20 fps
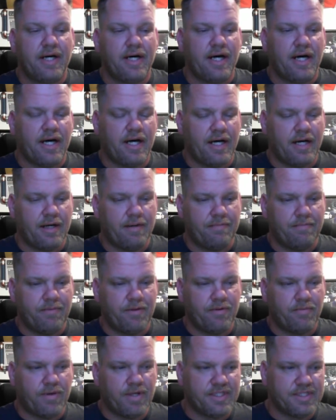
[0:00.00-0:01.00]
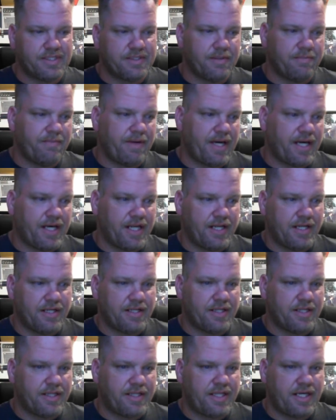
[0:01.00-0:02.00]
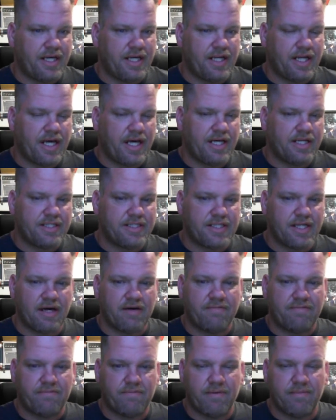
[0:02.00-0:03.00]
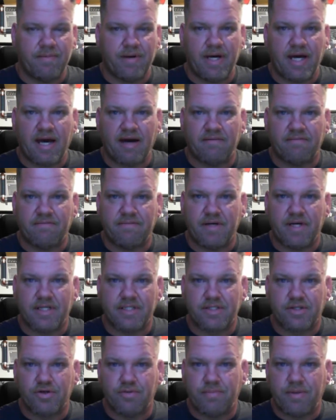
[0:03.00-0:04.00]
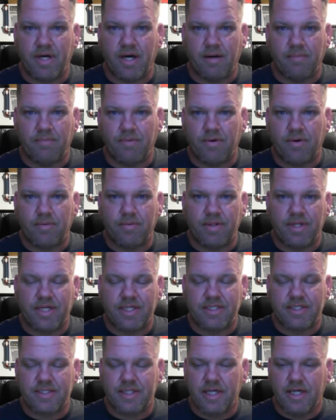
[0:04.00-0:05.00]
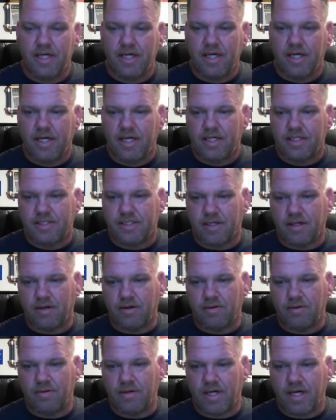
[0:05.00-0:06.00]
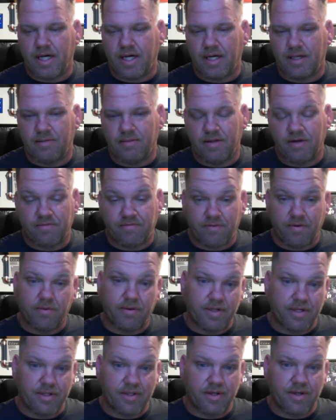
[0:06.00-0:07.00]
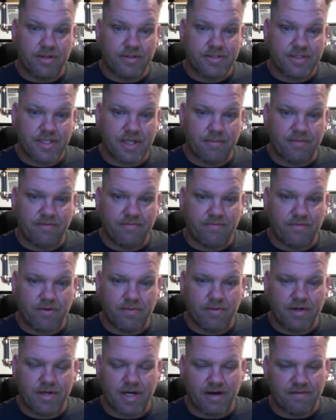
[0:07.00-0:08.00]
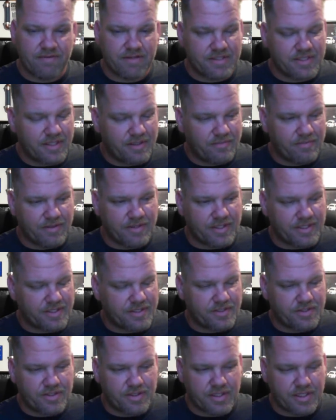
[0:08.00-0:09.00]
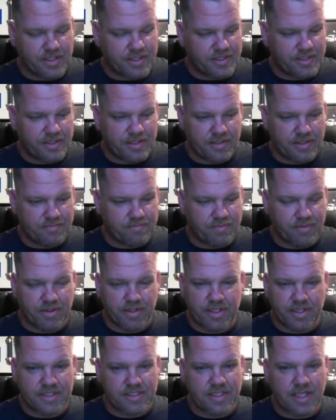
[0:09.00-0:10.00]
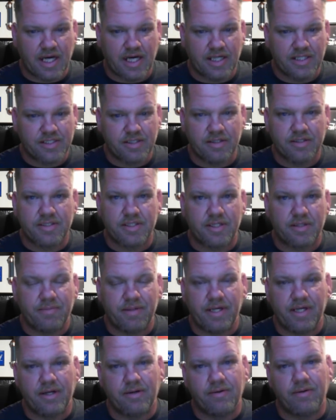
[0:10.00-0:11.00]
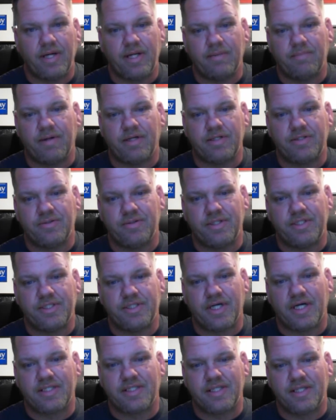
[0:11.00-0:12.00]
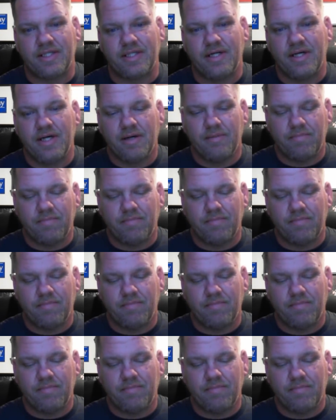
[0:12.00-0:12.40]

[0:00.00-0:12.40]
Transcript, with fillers: Um, the ones that may get into the DNA stuff, we may have uh, Scooby on board with us. So uh, look forward to those coming forward. Obviously, with this, this these brilliant slideshows that are being created by Julie Johnson.